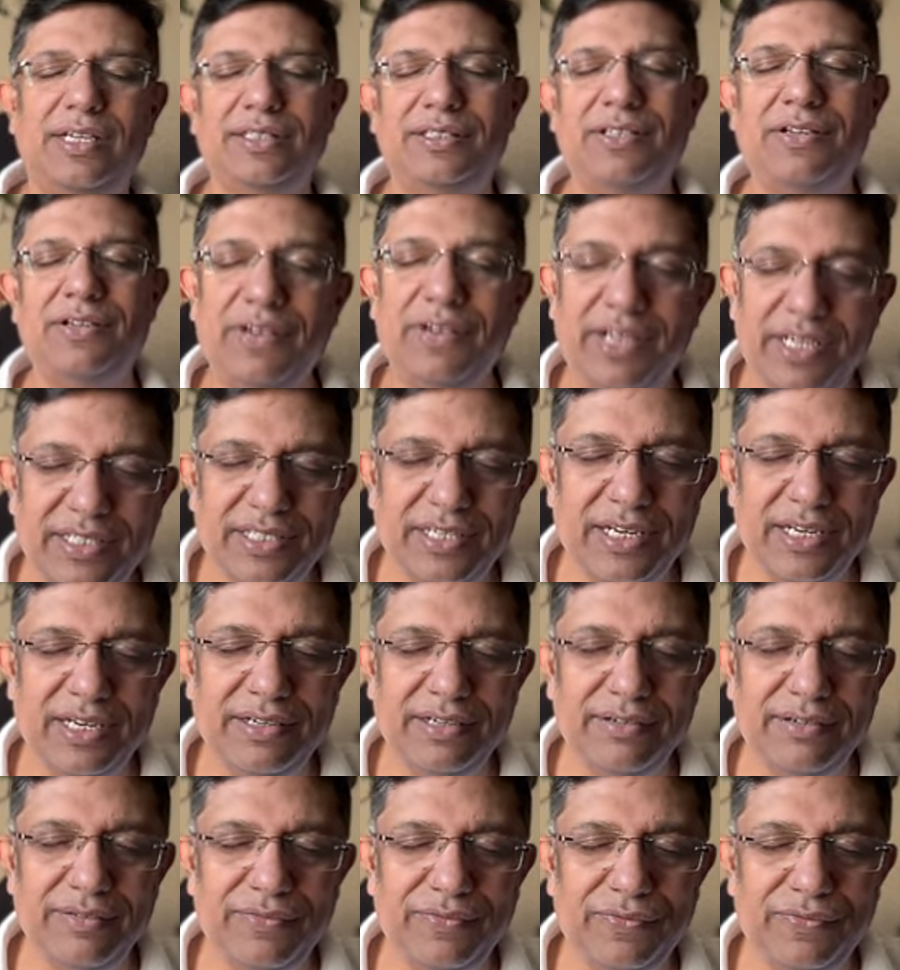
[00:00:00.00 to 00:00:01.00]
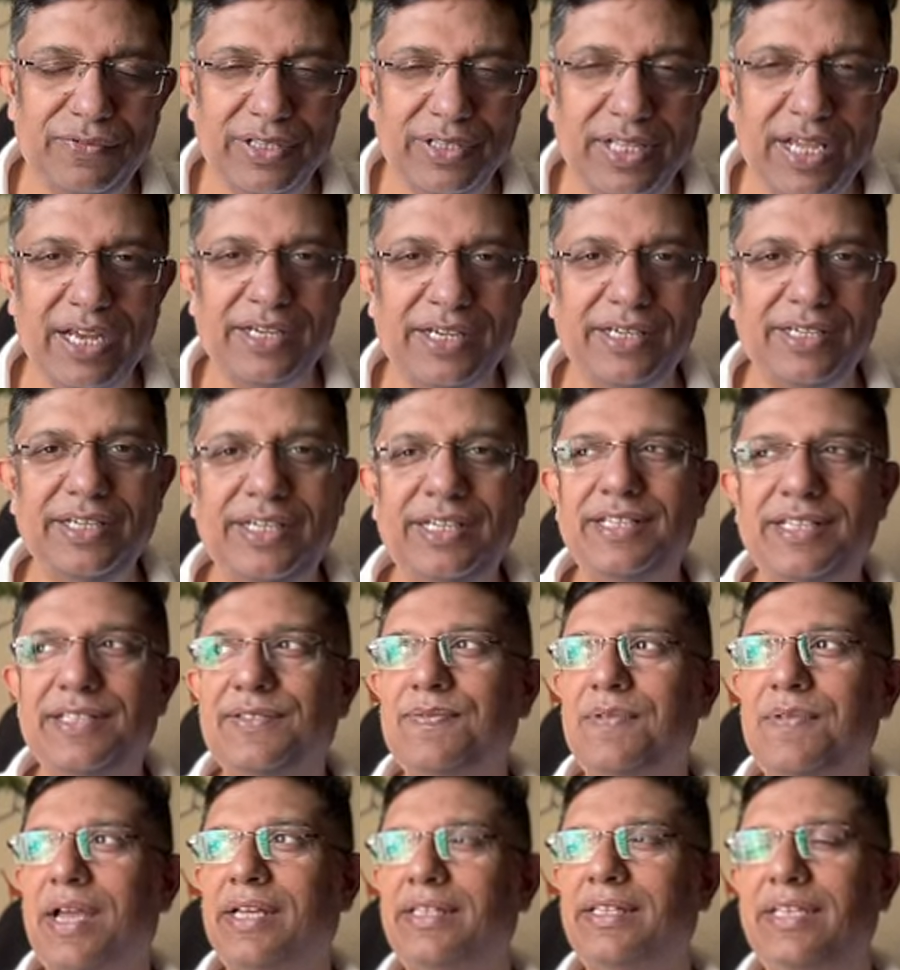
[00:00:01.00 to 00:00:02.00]
The reason for that
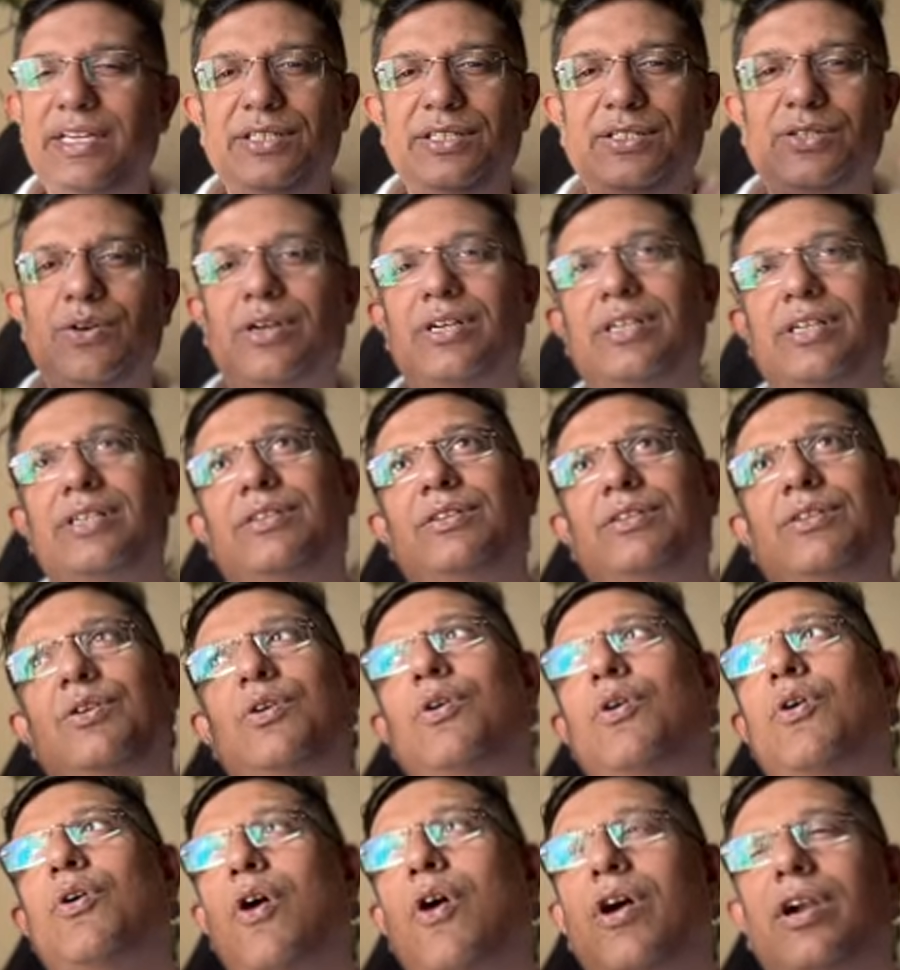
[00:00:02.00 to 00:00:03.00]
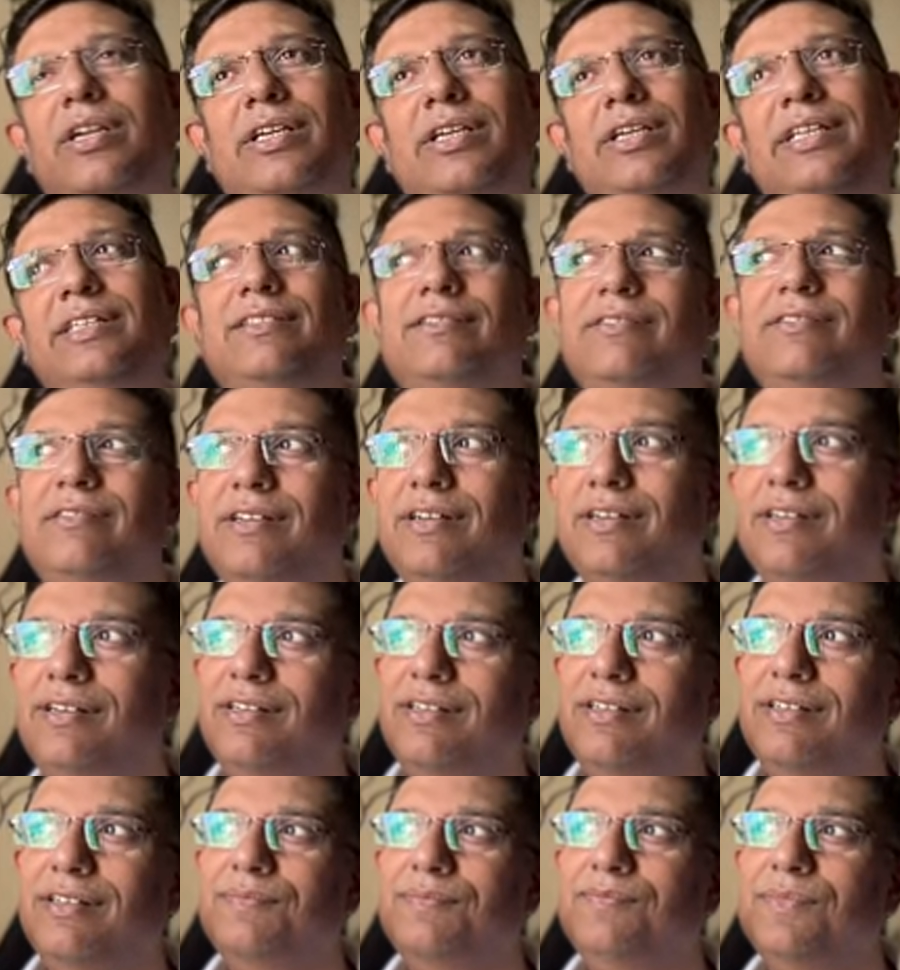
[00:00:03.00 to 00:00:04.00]
is, I think he's got caught in
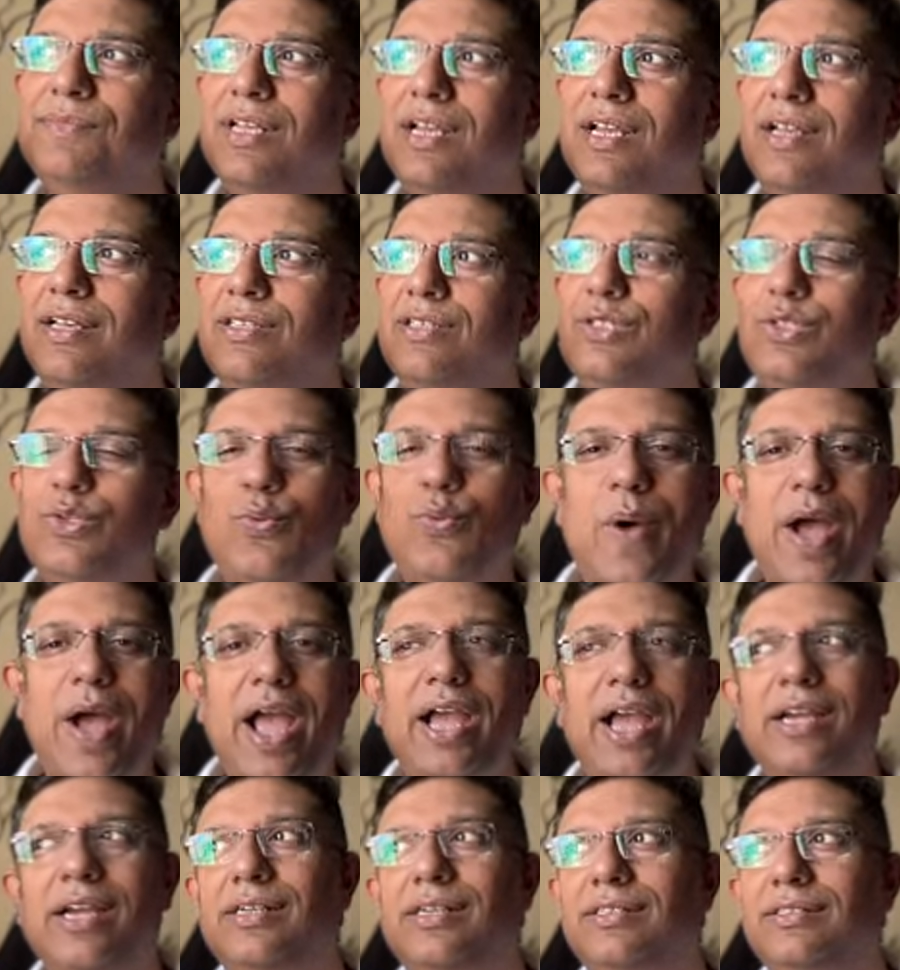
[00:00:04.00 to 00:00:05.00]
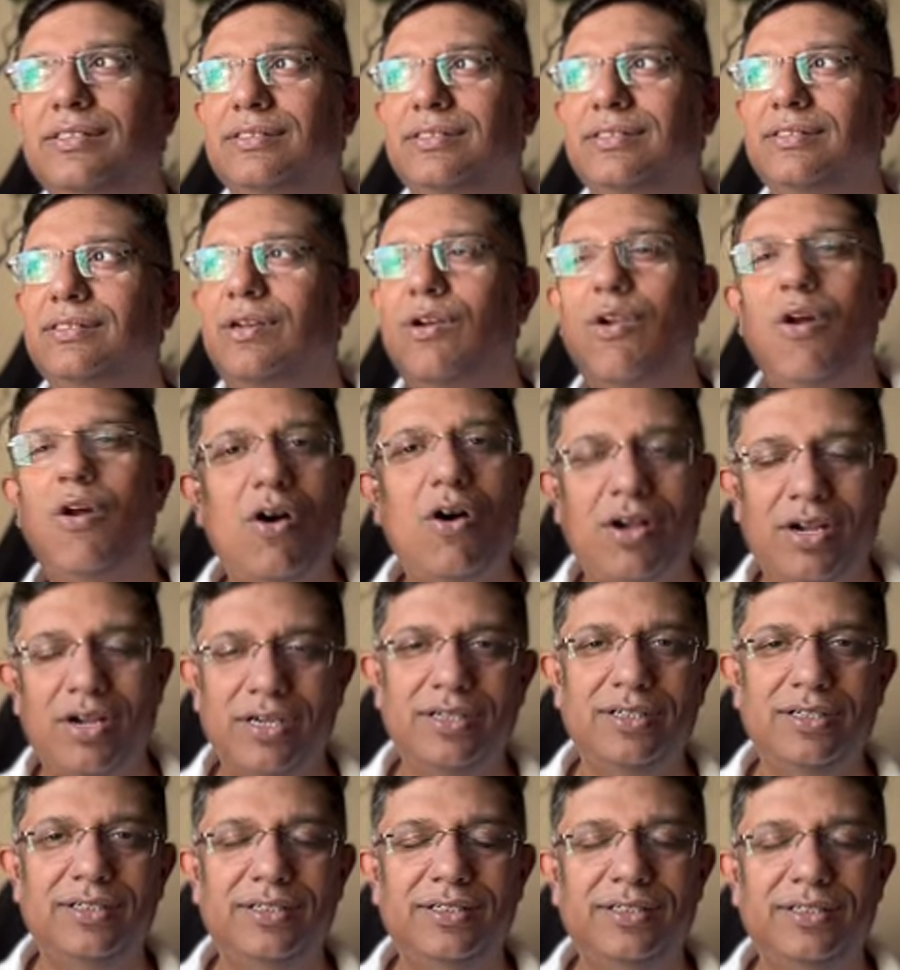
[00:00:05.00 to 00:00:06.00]
the swag lock.